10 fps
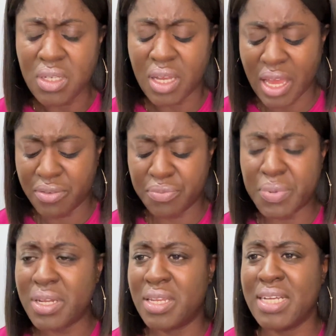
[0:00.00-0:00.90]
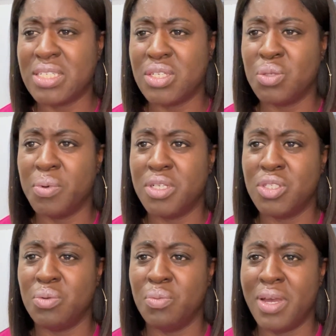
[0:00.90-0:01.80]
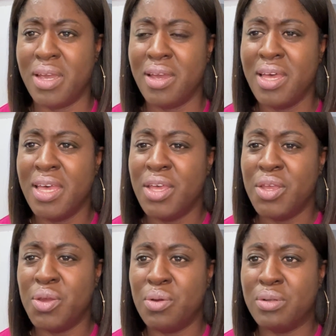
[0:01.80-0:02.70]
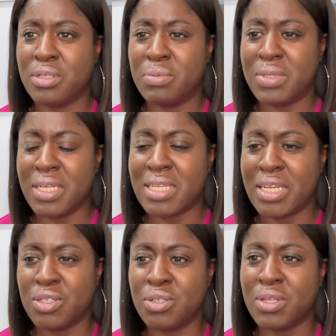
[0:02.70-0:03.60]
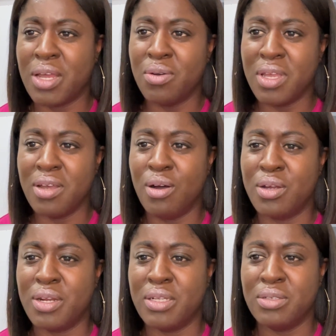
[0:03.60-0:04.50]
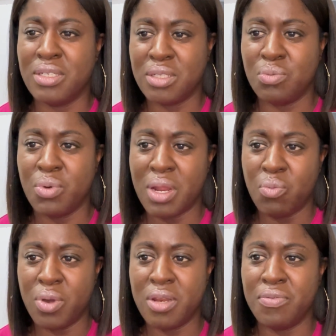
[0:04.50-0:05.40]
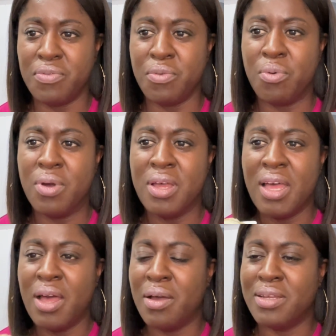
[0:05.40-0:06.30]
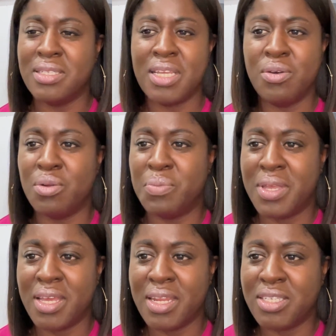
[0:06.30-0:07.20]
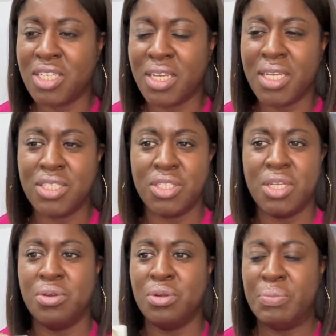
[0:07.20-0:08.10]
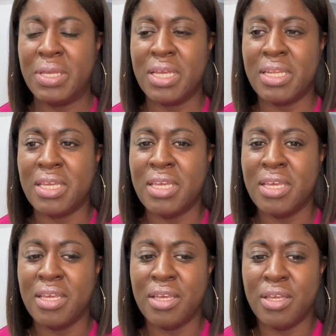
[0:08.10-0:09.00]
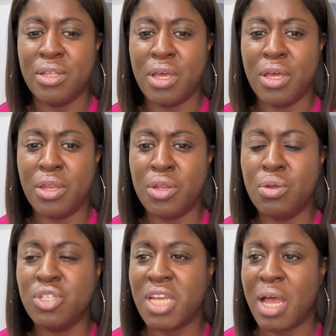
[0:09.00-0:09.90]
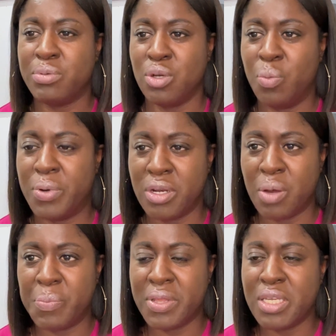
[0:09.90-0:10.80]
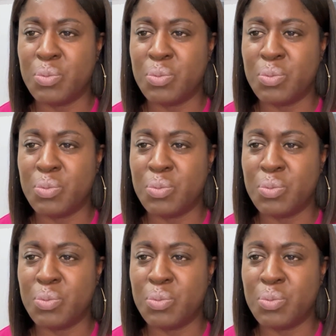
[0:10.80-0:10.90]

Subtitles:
I've been in that situation where, you know, some days I just like, okay, God, this is what I'm waiting for. Is there going to be any change? Is there going to be any a new chapter opening up in this?